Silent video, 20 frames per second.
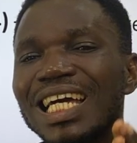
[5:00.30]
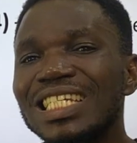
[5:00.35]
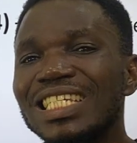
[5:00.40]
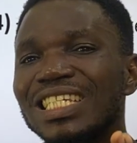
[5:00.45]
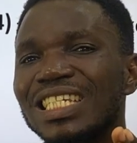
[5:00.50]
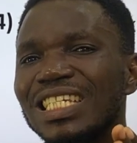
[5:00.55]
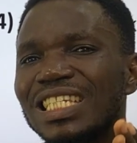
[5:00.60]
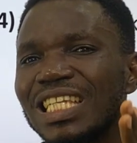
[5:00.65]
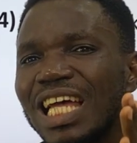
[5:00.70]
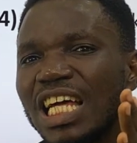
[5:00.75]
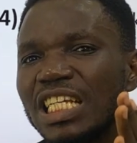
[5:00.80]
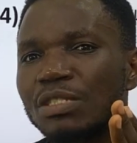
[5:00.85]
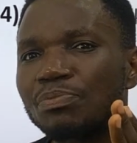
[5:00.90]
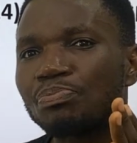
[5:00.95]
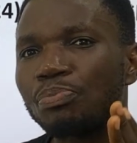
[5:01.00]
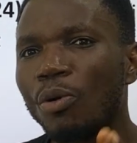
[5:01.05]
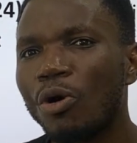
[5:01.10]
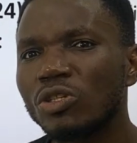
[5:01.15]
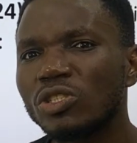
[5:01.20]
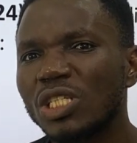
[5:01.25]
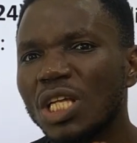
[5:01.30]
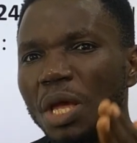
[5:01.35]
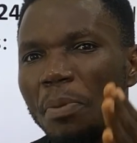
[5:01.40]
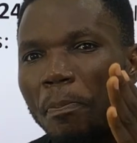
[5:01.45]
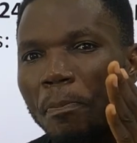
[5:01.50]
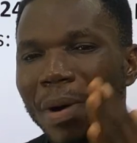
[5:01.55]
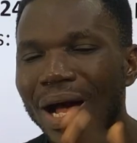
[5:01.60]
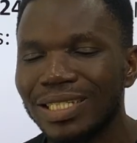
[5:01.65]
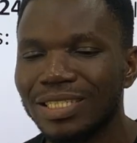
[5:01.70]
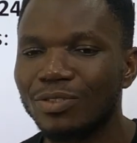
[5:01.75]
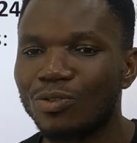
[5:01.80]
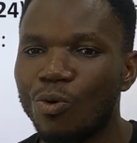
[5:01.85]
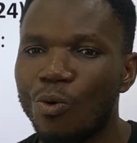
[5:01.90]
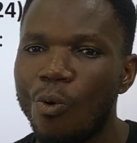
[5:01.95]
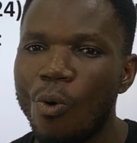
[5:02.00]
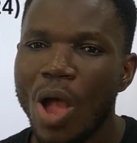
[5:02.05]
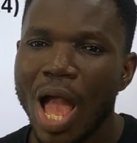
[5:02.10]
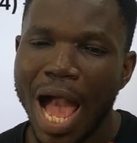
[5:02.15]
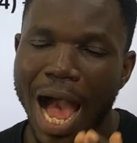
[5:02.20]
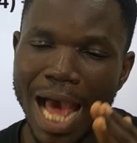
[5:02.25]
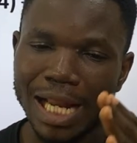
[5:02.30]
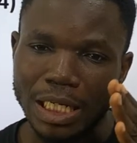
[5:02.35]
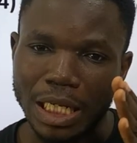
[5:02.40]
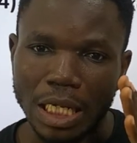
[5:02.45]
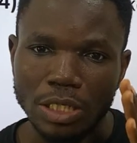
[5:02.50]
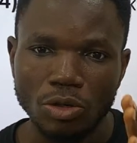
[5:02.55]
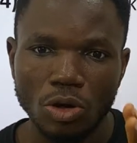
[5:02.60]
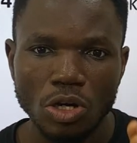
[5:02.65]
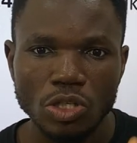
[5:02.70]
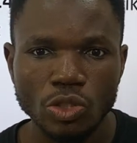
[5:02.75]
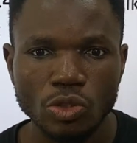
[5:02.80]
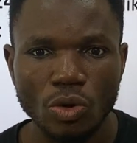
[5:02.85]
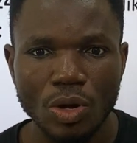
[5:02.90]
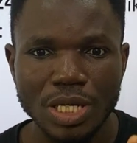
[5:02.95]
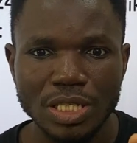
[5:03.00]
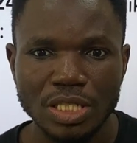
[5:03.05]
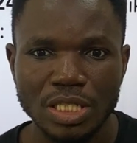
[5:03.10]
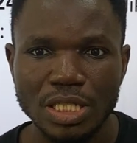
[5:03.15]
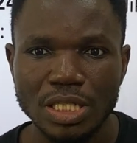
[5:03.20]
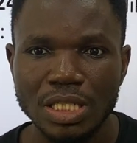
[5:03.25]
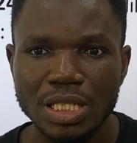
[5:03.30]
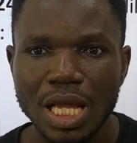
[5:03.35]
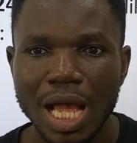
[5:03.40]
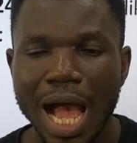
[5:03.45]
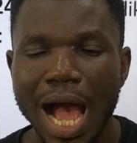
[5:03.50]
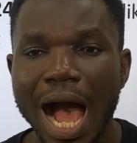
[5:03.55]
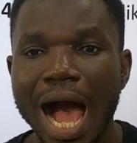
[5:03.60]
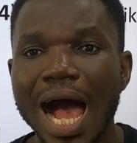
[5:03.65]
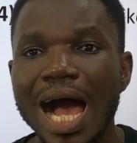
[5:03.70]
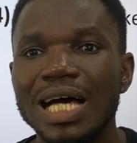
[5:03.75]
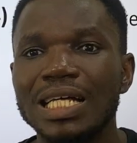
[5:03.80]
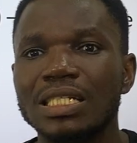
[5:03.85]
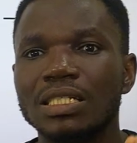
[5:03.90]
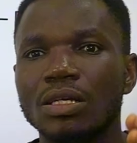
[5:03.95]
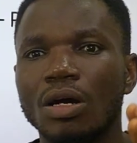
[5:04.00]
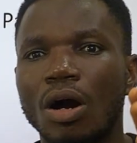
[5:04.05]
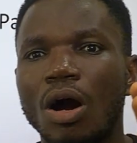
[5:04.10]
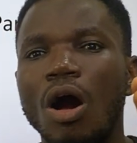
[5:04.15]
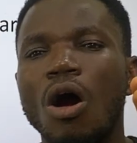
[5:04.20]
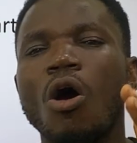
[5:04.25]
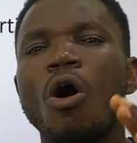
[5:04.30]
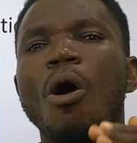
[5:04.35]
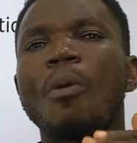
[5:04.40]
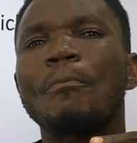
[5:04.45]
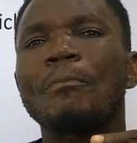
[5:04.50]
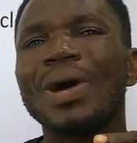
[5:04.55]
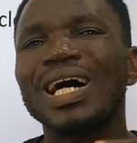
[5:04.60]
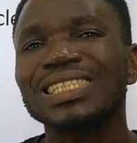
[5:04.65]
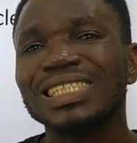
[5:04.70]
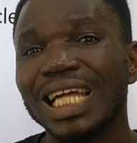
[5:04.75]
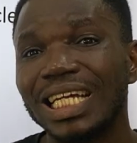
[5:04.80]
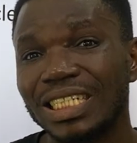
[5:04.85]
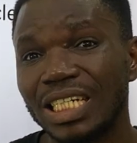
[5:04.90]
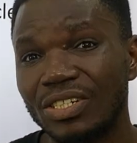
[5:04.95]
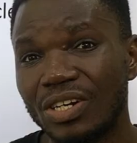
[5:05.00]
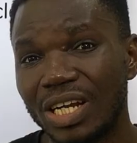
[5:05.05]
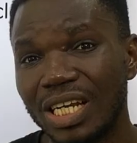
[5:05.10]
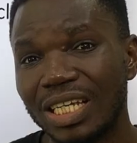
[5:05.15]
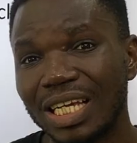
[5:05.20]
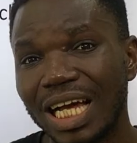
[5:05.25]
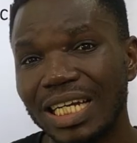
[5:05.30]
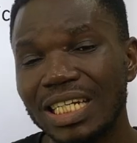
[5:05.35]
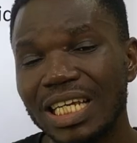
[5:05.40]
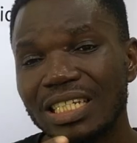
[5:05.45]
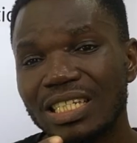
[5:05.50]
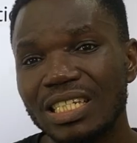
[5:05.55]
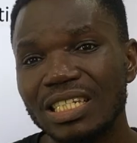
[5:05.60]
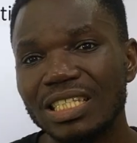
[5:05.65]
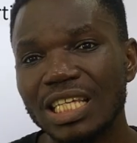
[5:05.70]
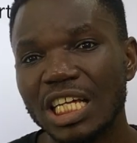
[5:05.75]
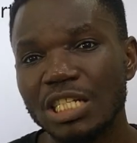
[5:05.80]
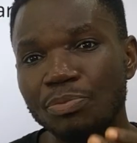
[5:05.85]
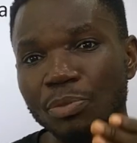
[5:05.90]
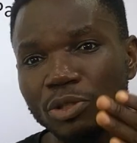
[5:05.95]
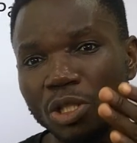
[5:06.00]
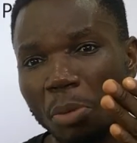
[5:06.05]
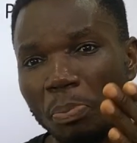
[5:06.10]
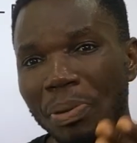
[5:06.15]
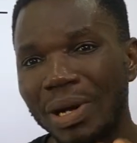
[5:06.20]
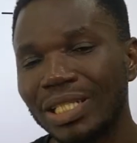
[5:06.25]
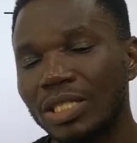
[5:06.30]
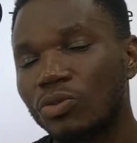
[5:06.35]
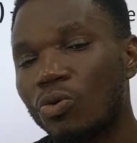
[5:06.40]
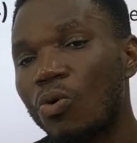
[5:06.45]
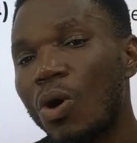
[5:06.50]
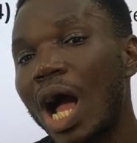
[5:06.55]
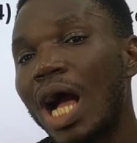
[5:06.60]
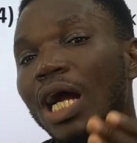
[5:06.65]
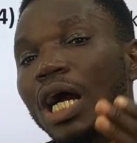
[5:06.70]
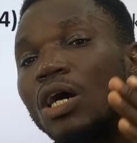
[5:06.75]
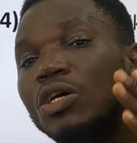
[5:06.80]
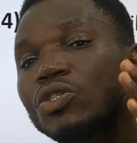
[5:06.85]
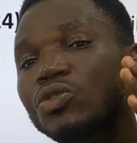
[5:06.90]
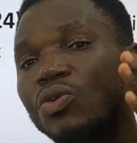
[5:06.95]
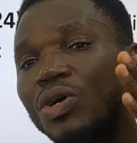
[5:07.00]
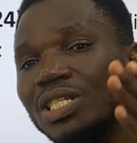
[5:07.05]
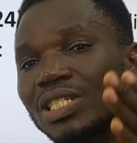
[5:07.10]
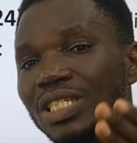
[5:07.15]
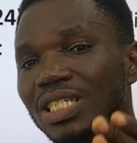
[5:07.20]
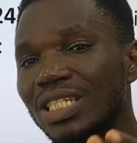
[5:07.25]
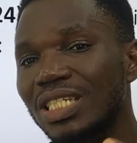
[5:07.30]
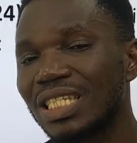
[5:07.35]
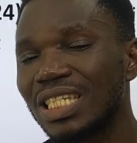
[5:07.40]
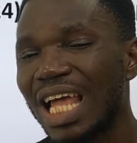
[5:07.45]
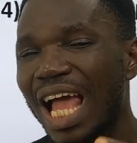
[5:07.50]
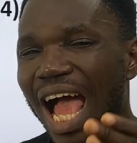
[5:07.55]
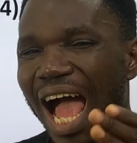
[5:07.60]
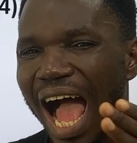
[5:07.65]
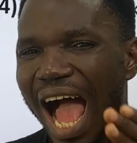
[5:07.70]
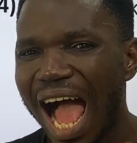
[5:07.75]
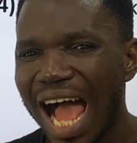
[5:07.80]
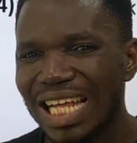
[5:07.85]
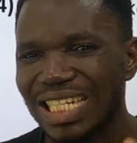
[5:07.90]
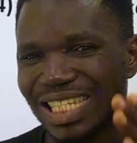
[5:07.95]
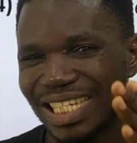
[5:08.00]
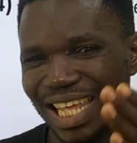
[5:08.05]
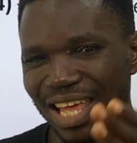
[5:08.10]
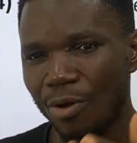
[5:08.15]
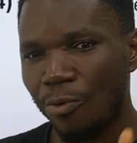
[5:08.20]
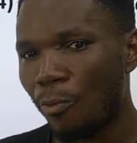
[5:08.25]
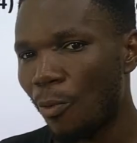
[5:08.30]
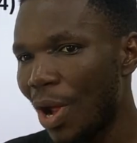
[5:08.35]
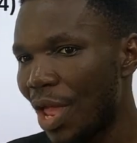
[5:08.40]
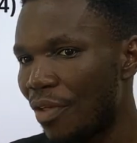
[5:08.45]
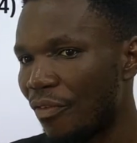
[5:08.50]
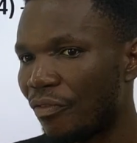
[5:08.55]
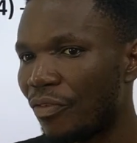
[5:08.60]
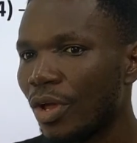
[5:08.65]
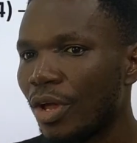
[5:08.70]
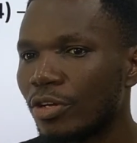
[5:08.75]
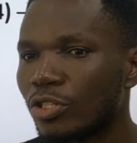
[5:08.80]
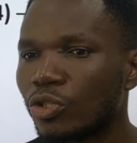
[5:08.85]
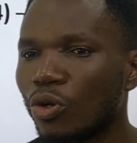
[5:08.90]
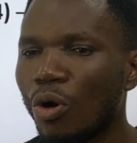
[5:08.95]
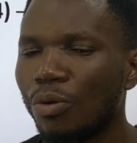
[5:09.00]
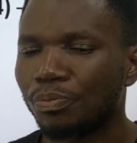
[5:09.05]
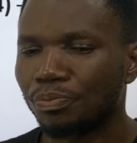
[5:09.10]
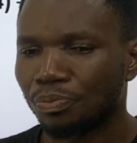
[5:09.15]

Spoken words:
exist as both a particle and can also exist as or matter generally can exist as both a particle and can also exist as a wave. So